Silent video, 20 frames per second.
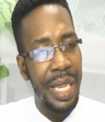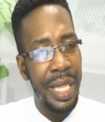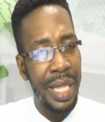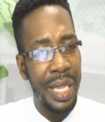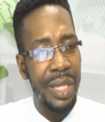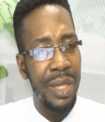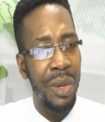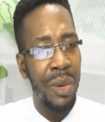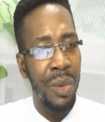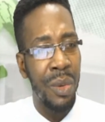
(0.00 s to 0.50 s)
It
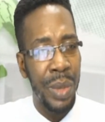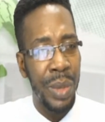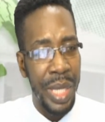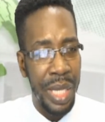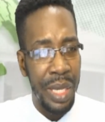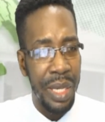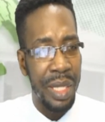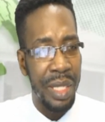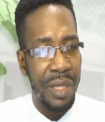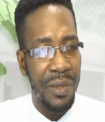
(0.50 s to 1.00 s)
is
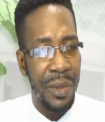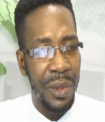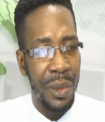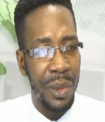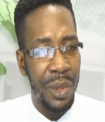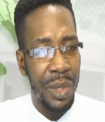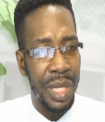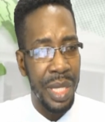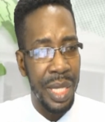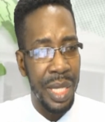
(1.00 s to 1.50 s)
with us,
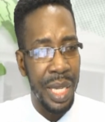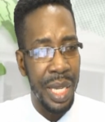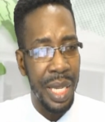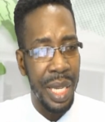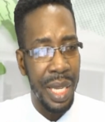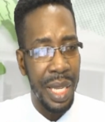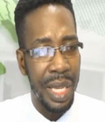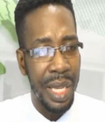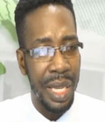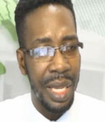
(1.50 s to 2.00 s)
folks.
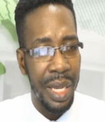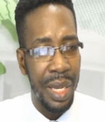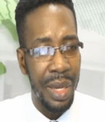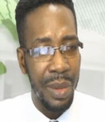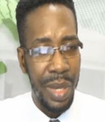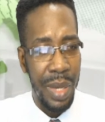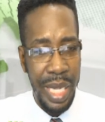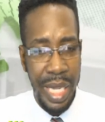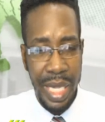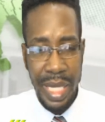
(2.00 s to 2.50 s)

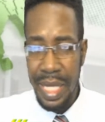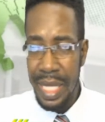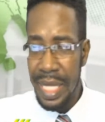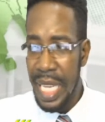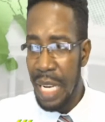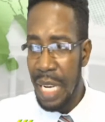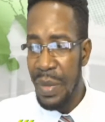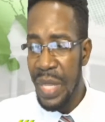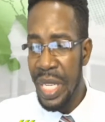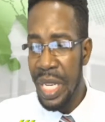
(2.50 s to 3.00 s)
What else is
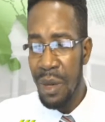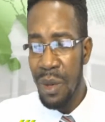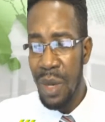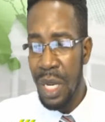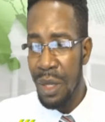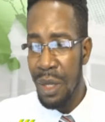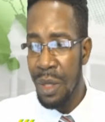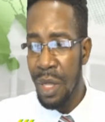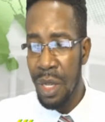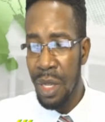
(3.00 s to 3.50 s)
happening around the